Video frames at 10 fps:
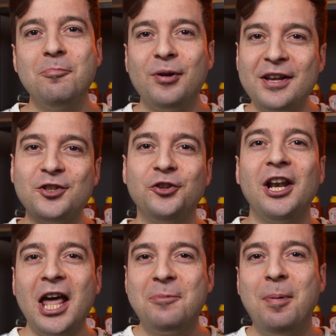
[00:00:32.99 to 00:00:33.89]
press on the
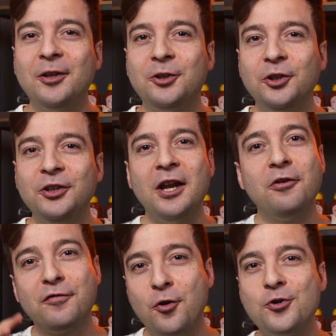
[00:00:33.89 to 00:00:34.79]
like button and
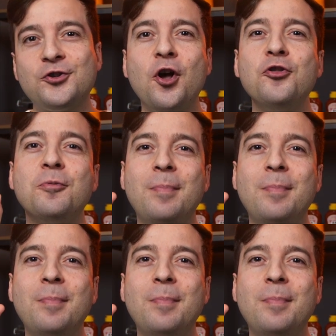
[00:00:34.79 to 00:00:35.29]
of course on the